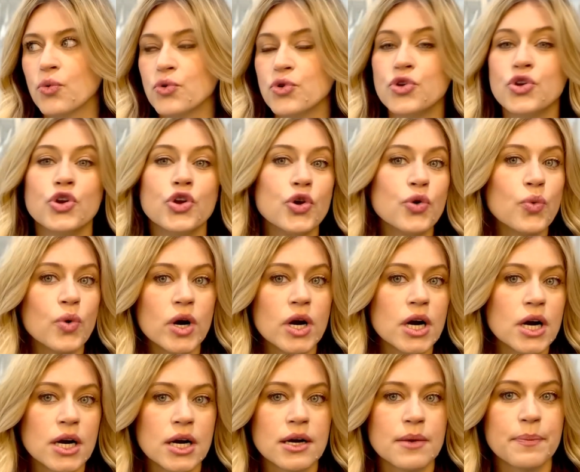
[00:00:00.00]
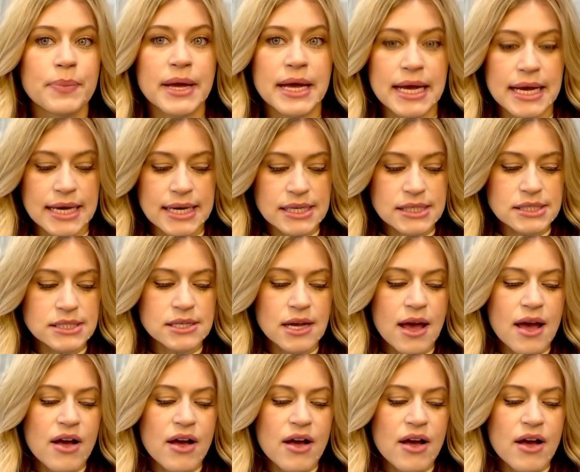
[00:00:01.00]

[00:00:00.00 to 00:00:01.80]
newer piece.